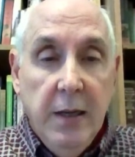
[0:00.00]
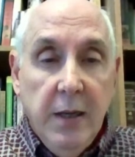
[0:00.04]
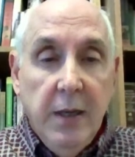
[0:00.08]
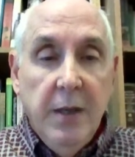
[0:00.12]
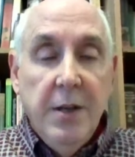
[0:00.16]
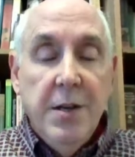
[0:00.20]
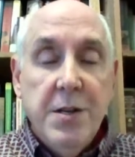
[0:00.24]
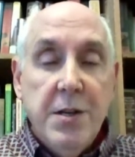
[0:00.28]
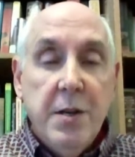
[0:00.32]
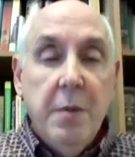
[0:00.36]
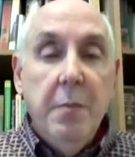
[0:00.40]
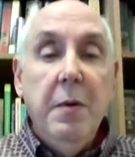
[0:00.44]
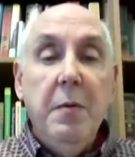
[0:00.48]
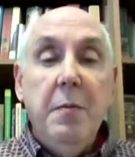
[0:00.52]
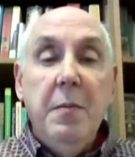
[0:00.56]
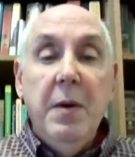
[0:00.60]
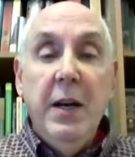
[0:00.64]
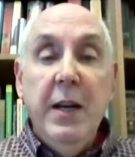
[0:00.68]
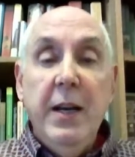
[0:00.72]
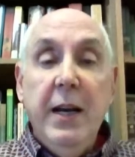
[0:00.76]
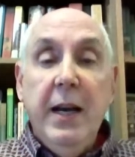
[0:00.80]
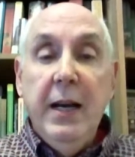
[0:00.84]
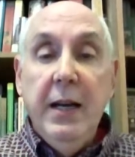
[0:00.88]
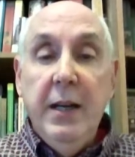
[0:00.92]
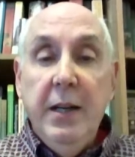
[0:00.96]
Some of
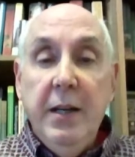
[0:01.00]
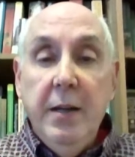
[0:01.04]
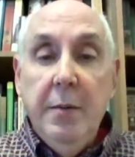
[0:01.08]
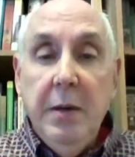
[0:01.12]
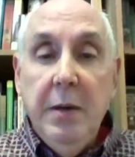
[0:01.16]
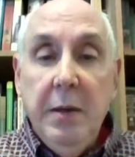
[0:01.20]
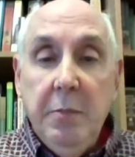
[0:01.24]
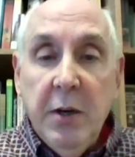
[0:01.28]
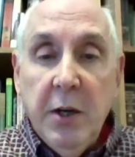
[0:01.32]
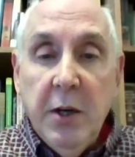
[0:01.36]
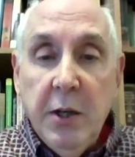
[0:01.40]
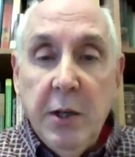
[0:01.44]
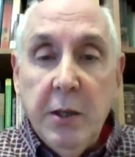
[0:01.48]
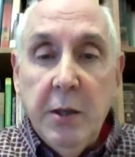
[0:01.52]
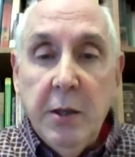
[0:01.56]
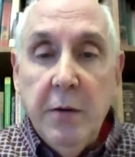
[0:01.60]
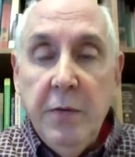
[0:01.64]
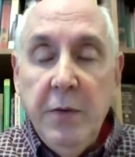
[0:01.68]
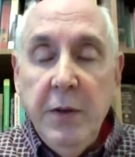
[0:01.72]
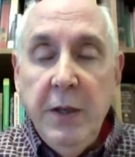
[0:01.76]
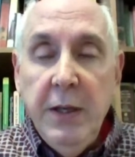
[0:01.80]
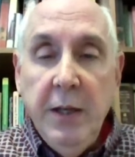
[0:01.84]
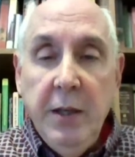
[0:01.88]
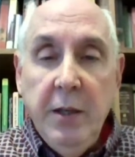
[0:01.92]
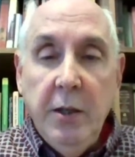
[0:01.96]
my academic
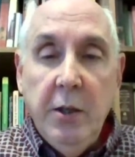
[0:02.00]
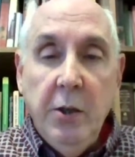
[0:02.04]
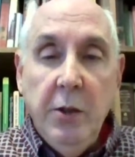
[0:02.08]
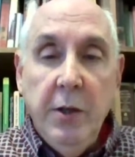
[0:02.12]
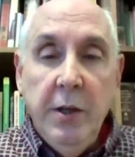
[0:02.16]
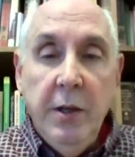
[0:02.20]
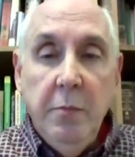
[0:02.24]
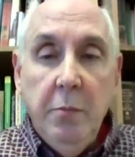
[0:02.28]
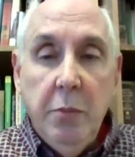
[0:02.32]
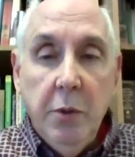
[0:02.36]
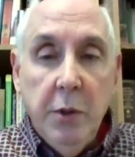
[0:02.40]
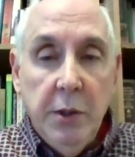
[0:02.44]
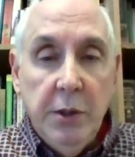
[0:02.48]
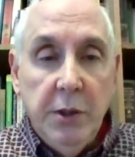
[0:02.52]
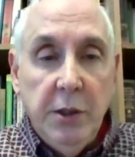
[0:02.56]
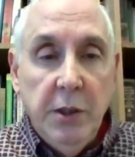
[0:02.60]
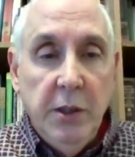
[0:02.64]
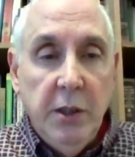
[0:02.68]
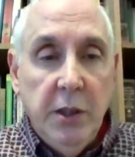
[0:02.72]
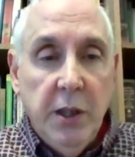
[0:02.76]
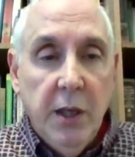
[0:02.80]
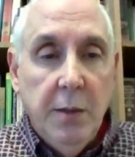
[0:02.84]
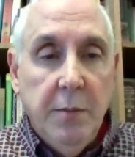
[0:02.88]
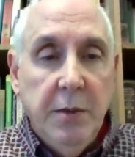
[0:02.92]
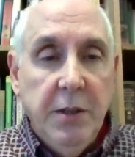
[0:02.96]
biography, including books
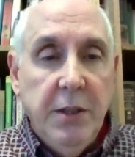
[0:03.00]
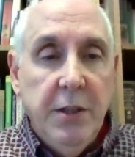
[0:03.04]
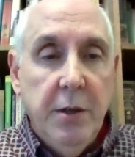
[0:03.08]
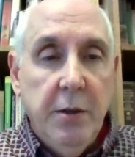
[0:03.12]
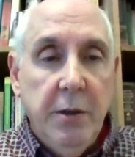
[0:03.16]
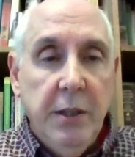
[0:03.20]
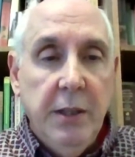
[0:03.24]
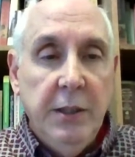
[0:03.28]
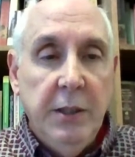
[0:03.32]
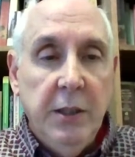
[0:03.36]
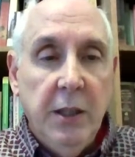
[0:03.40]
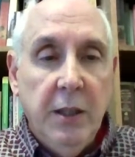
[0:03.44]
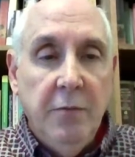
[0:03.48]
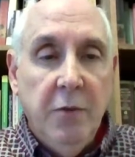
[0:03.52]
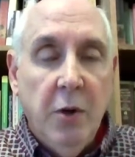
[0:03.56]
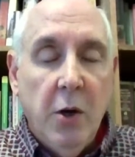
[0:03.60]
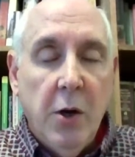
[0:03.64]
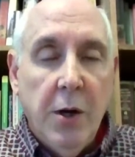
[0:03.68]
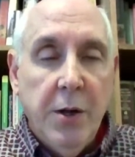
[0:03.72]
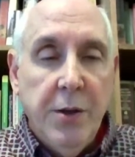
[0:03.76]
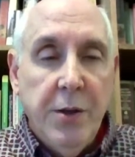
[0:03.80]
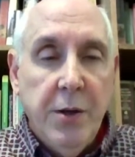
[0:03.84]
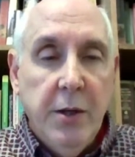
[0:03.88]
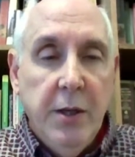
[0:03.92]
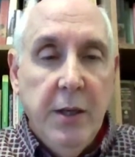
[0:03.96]
and commentaries I've
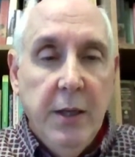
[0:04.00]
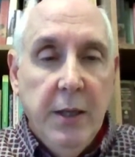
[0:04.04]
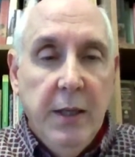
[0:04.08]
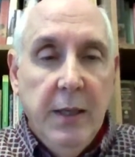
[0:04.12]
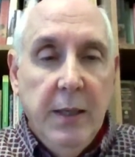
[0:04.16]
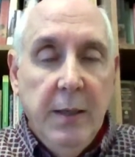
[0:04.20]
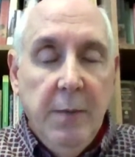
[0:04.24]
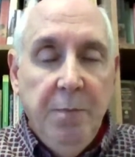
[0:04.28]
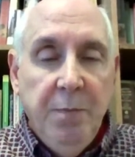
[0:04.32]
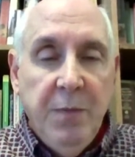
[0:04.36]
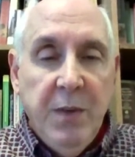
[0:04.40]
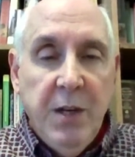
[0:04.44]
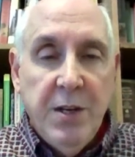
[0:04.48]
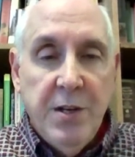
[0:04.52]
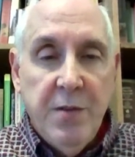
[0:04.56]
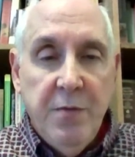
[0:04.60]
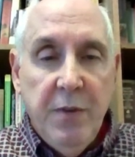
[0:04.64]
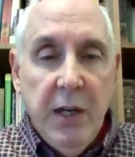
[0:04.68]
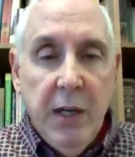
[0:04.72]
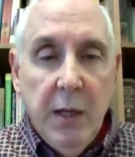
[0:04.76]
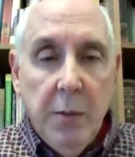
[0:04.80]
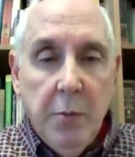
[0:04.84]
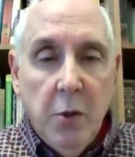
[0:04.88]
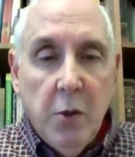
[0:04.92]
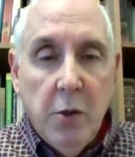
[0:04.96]
authored, is
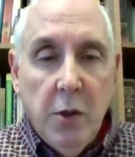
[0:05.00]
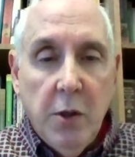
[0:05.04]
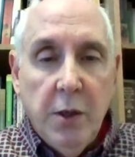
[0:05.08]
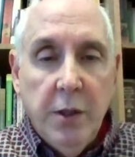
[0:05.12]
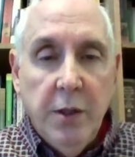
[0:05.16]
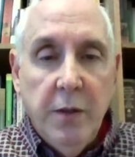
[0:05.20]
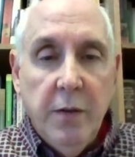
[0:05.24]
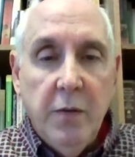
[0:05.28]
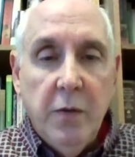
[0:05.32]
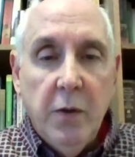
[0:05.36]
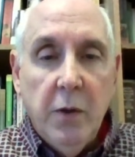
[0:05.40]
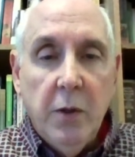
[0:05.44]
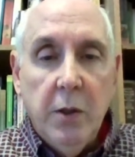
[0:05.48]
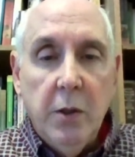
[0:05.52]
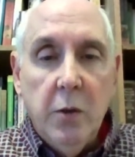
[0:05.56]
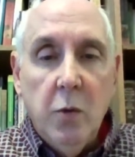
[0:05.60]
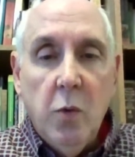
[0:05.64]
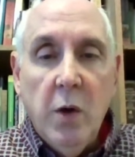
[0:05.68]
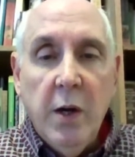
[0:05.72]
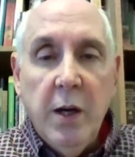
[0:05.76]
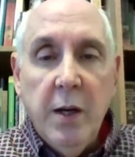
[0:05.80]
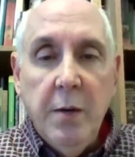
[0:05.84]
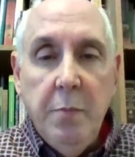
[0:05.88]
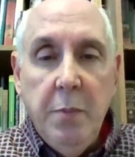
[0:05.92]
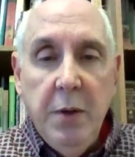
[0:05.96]
available on the Fuller
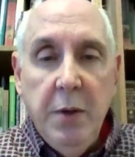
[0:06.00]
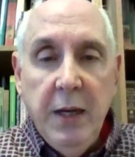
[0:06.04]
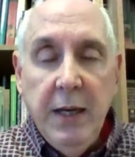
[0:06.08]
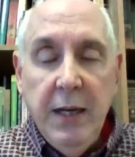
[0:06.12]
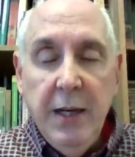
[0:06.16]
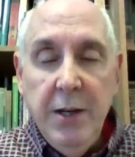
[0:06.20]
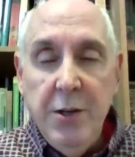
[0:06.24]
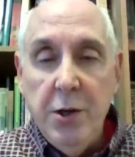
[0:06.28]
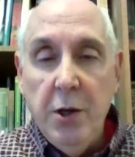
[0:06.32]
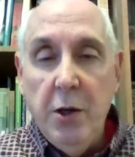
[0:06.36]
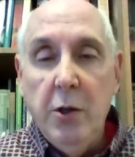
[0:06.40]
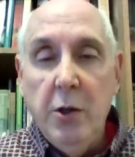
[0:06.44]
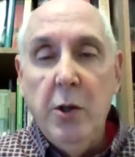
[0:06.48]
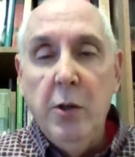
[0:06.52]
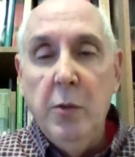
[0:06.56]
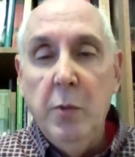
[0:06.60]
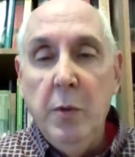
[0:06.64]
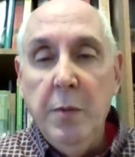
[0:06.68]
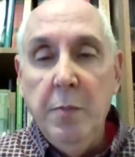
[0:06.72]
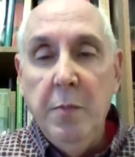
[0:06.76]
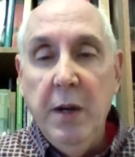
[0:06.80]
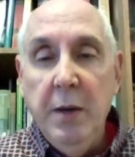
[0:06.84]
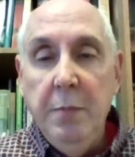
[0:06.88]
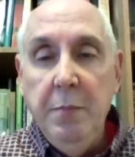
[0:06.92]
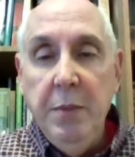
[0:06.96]
Quad page along
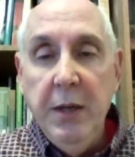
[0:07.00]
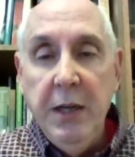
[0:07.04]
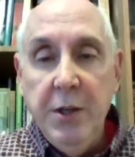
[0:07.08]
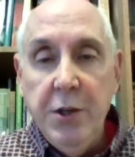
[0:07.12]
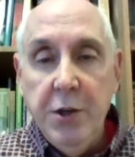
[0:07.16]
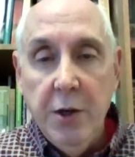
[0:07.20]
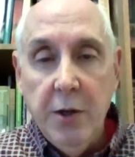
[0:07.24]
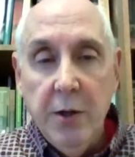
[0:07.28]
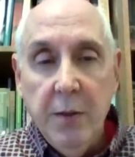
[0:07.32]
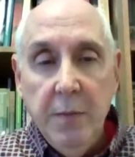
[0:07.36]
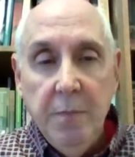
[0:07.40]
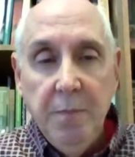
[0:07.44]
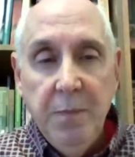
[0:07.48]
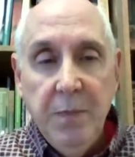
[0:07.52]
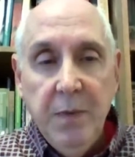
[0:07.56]
with my picture.